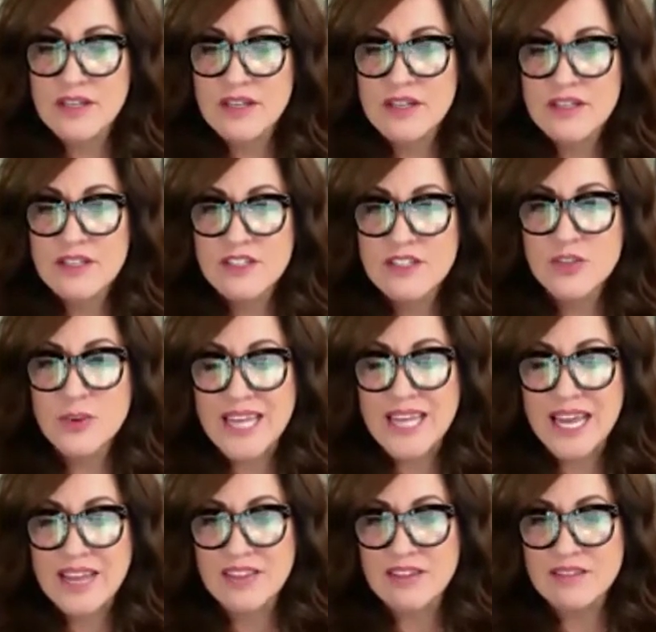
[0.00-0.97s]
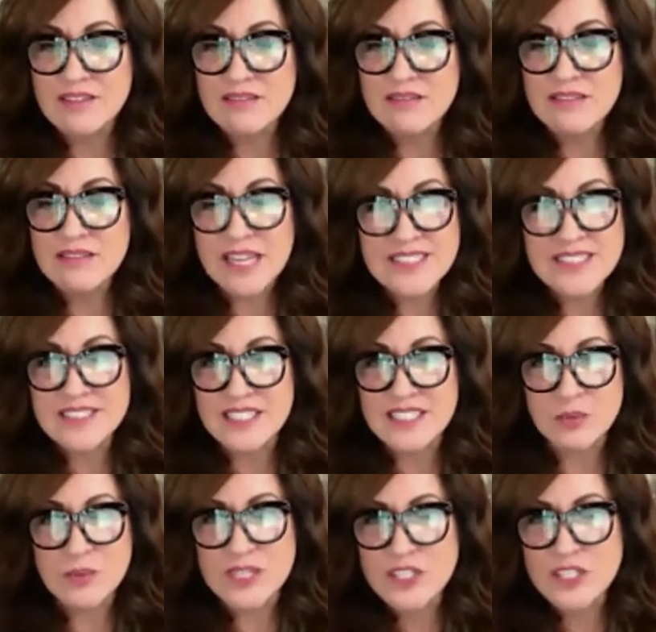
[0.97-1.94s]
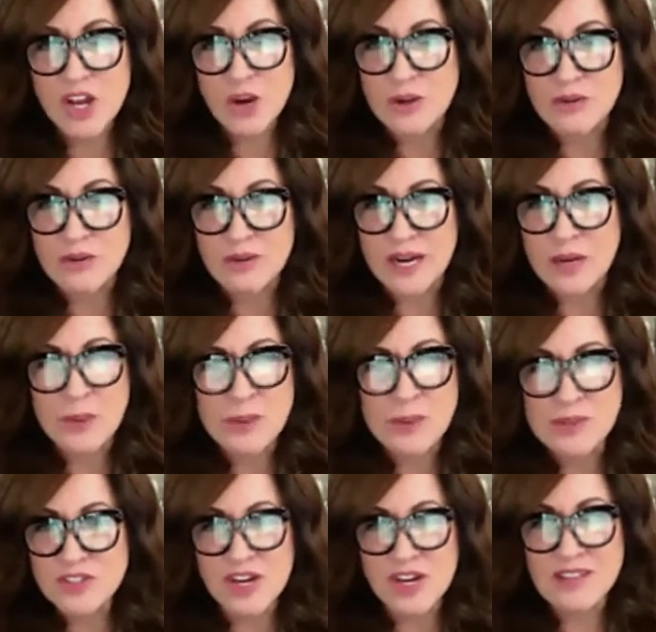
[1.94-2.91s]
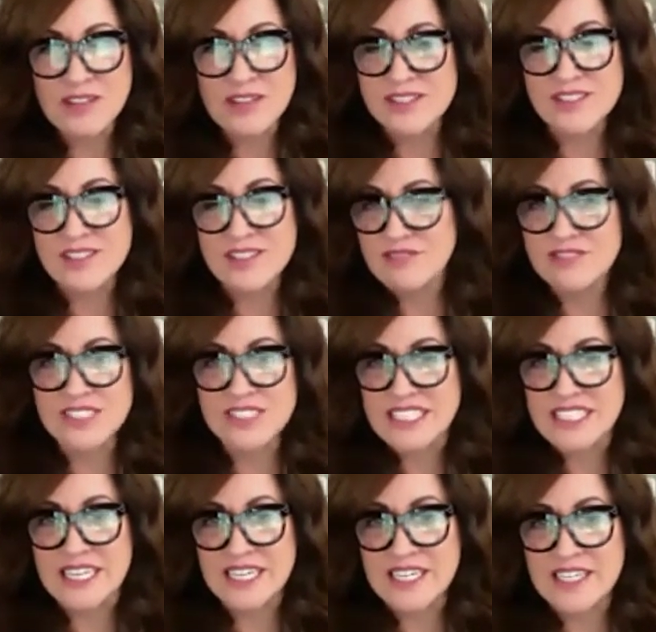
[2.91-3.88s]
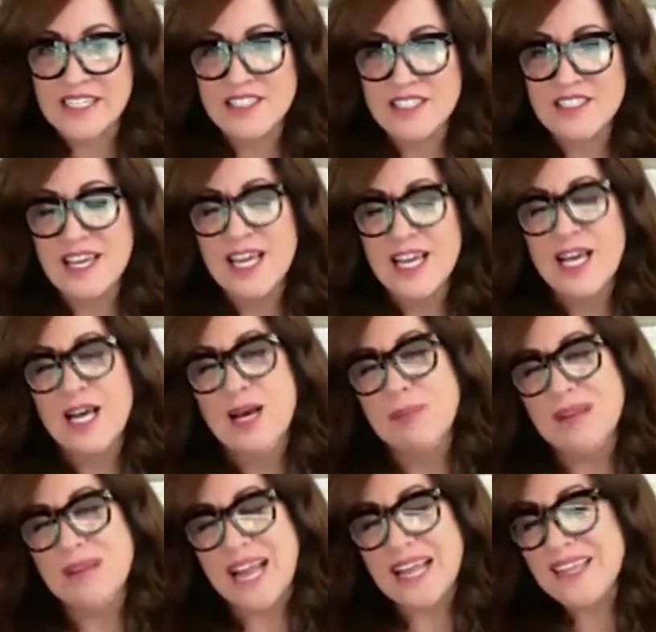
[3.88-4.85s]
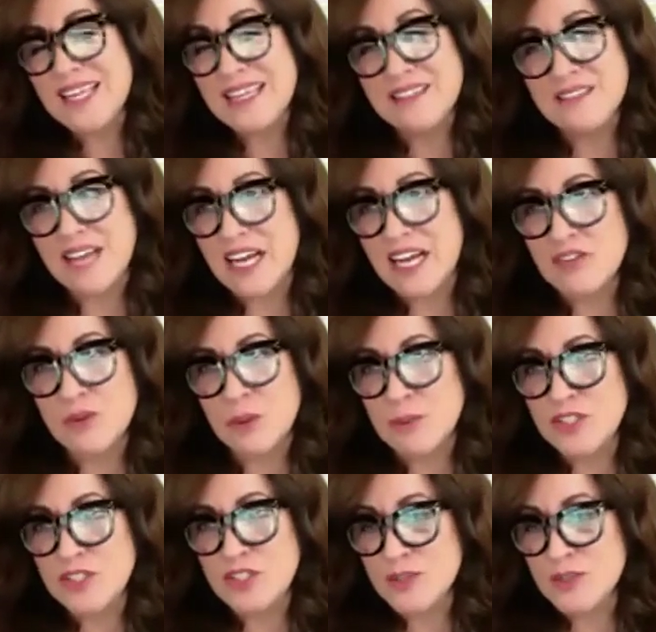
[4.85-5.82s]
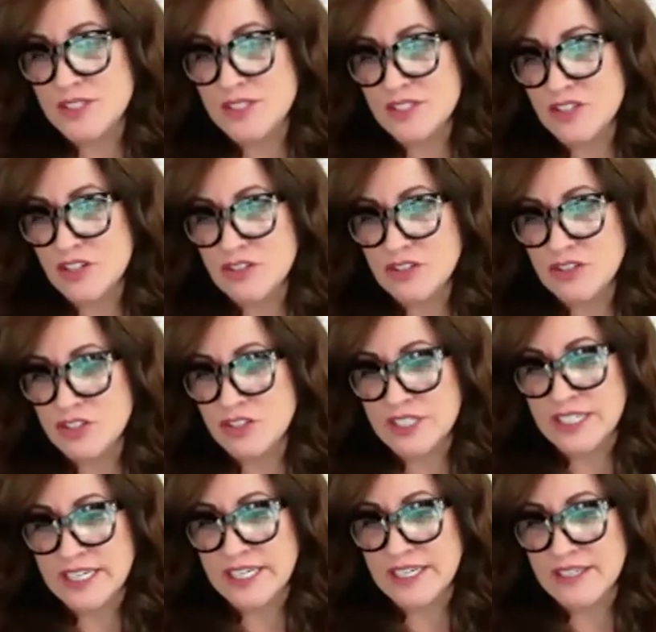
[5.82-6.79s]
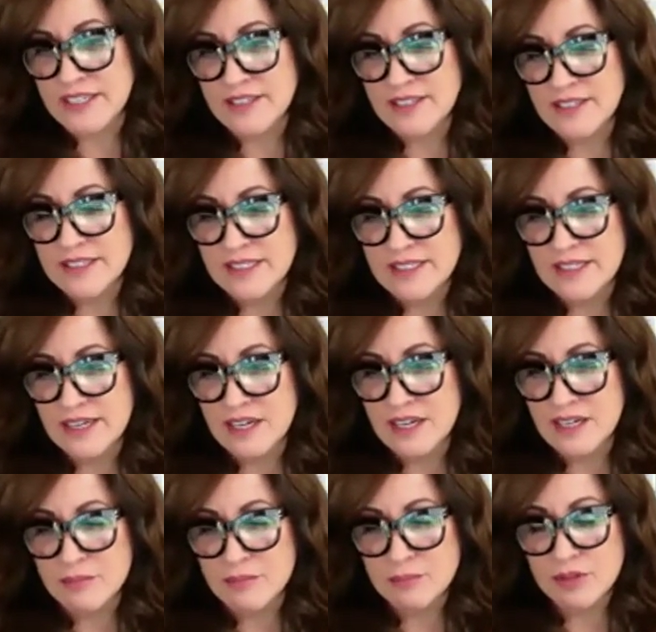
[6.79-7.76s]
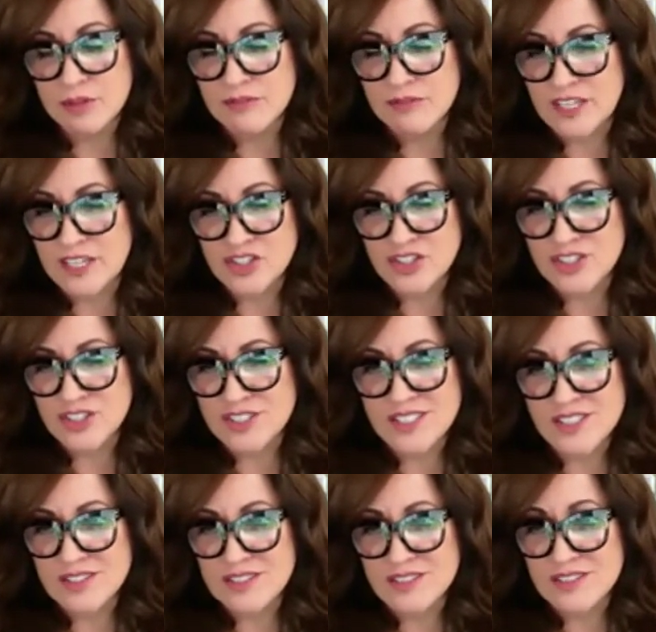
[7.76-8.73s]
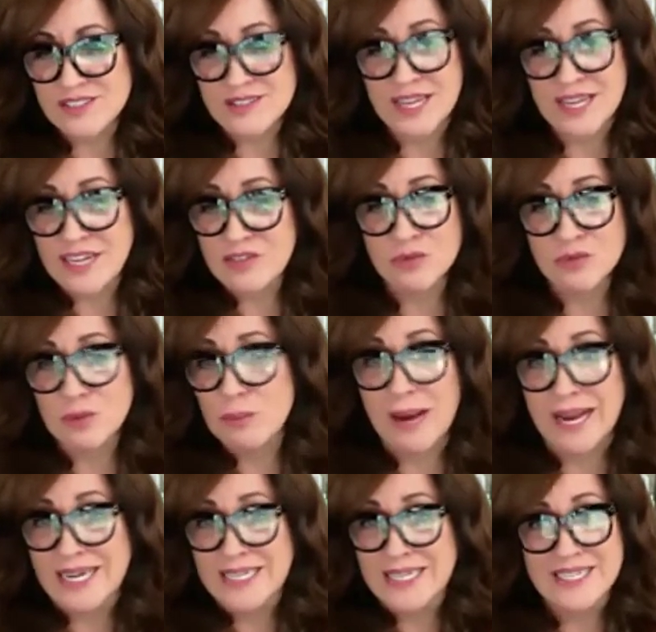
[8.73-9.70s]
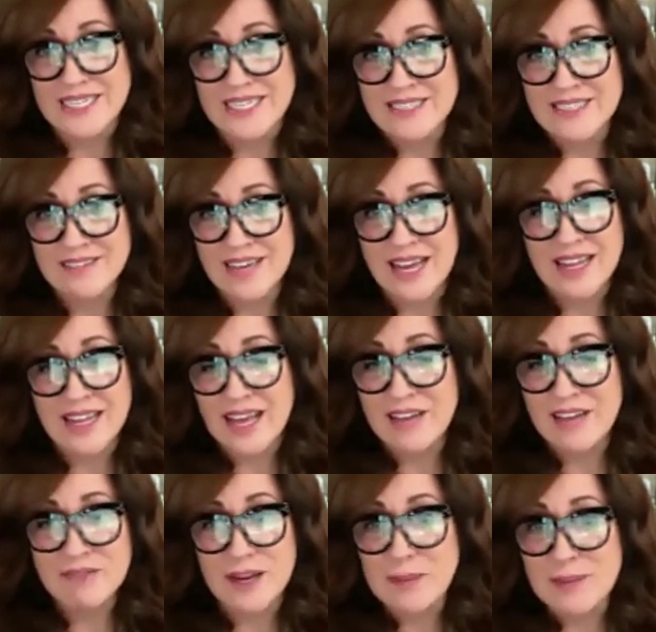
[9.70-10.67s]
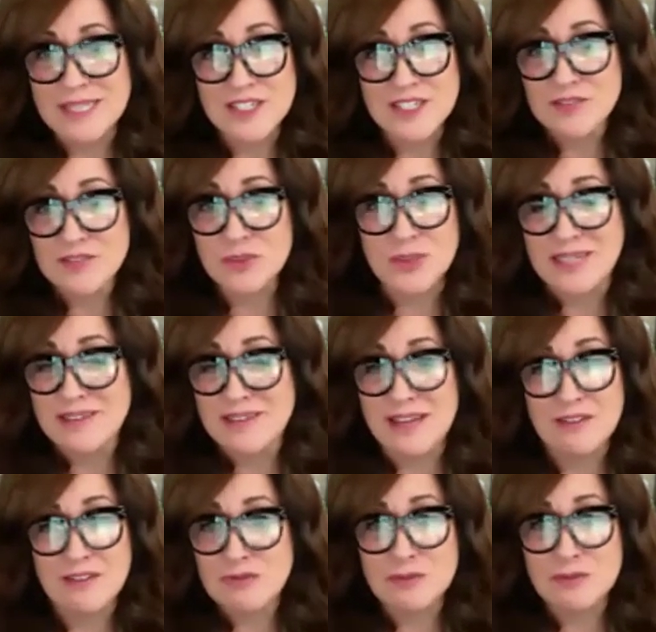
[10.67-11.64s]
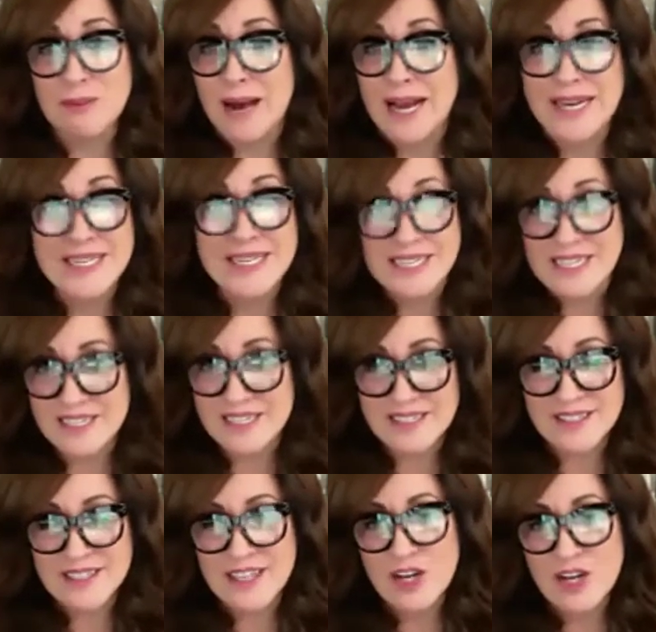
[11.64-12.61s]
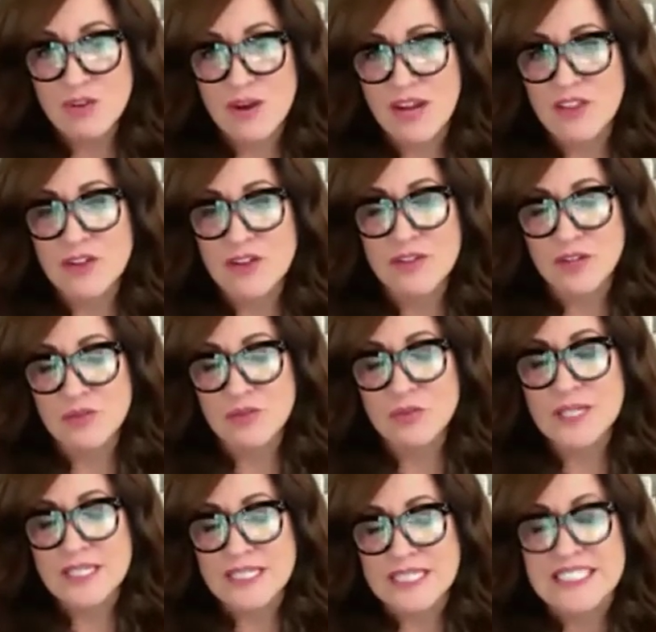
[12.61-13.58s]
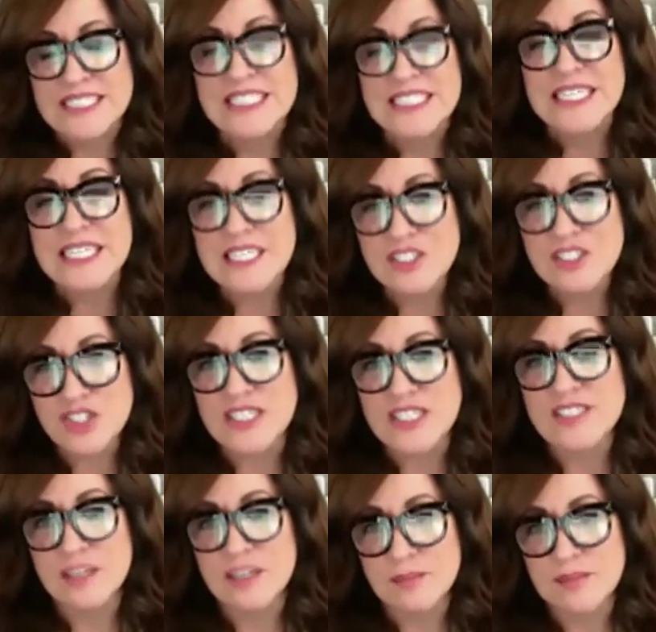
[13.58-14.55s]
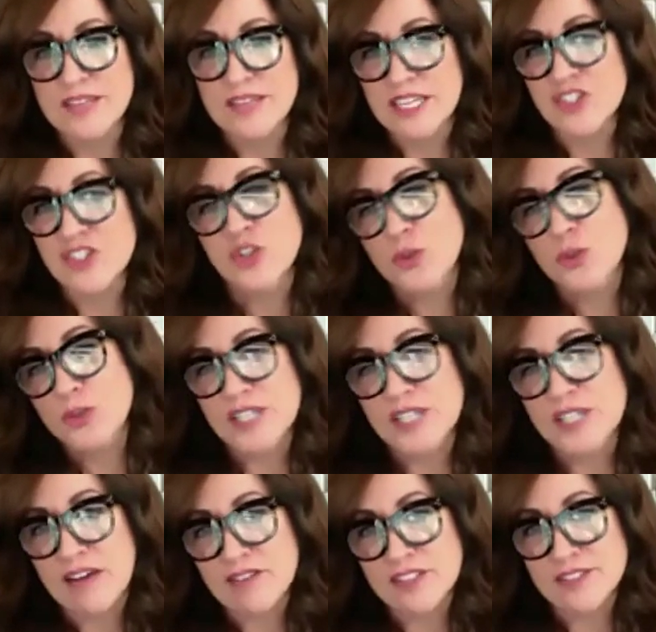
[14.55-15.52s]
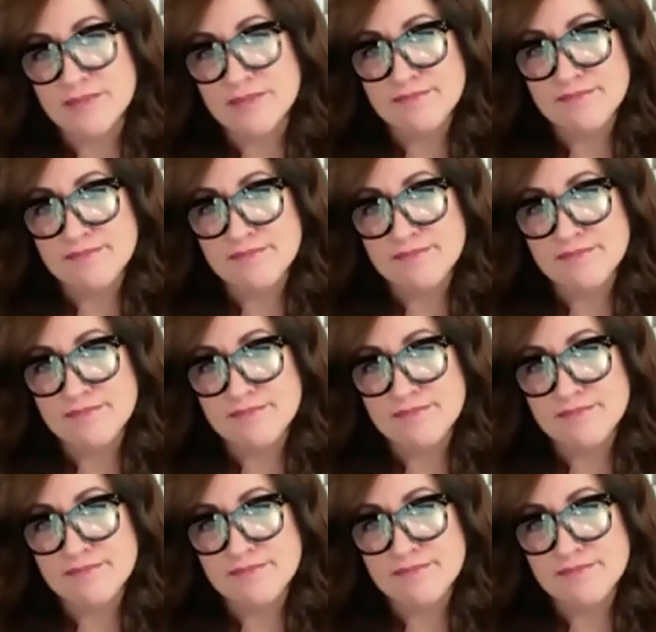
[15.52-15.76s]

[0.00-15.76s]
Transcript: So again, the lesson, we know it, right? We were taught this stuff as kids, but I think a lot of what we do as adult learning professionals is a lot of reminding. I find myself doing a lot of reminding rather than really teaching something that's new or novel.